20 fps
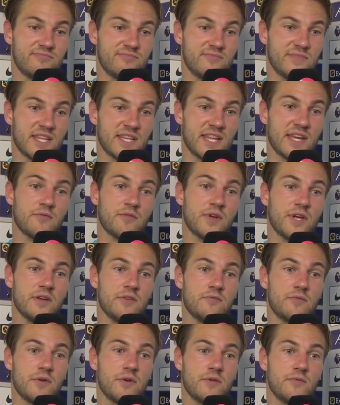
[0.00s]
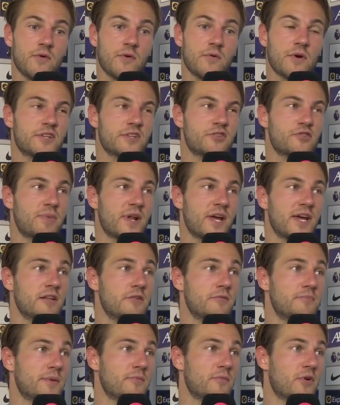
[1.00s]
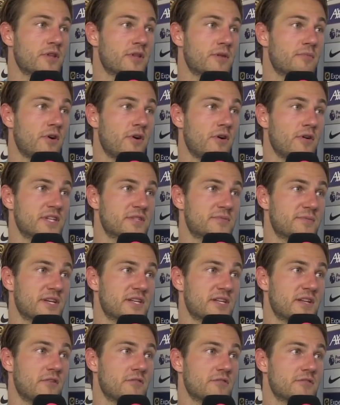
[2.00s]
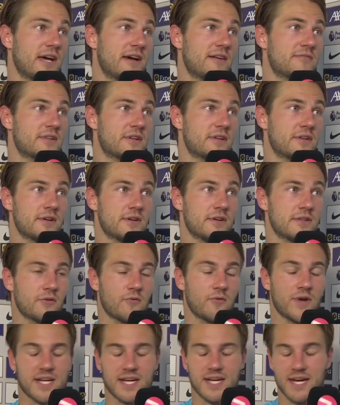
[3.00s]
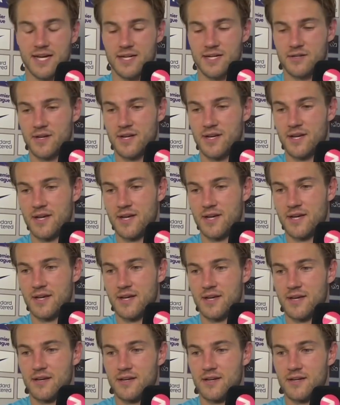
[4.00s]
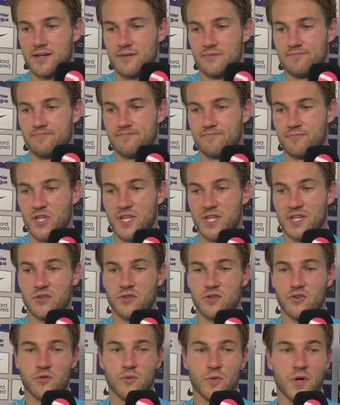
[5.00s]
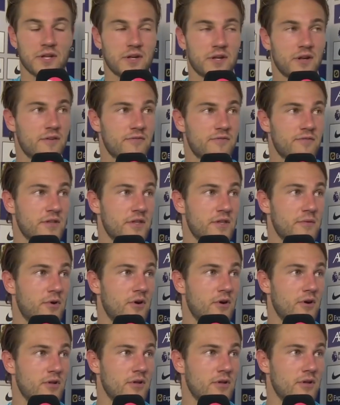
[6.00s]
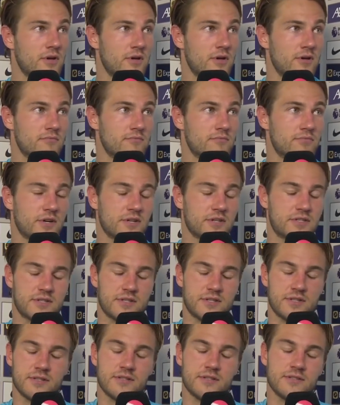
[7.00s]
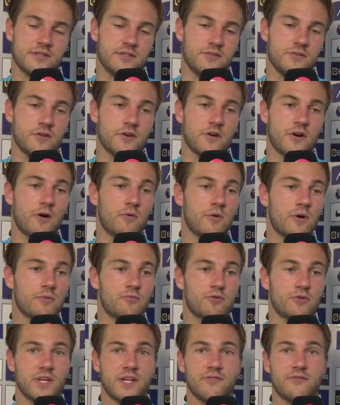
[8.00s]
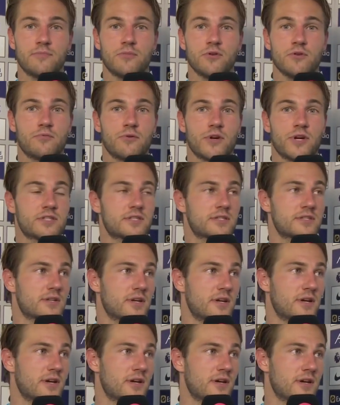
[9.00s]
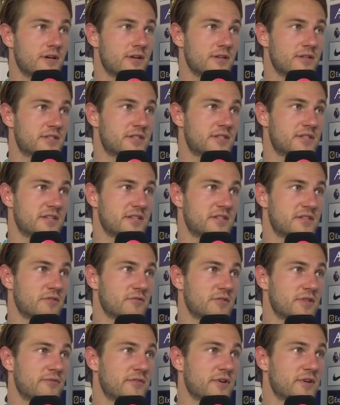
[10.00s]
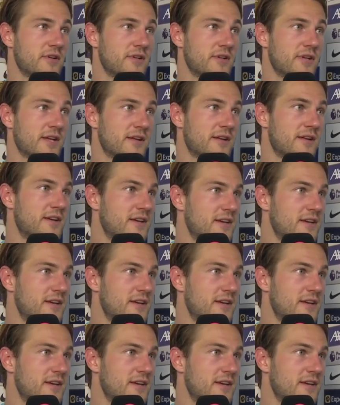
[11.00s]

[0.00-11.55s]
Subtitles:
I think we wanted to play a little bit more on the ball, especially also after the red card. We didn't do well enough on the ball, but you know how well Liverpool press is so difficult, and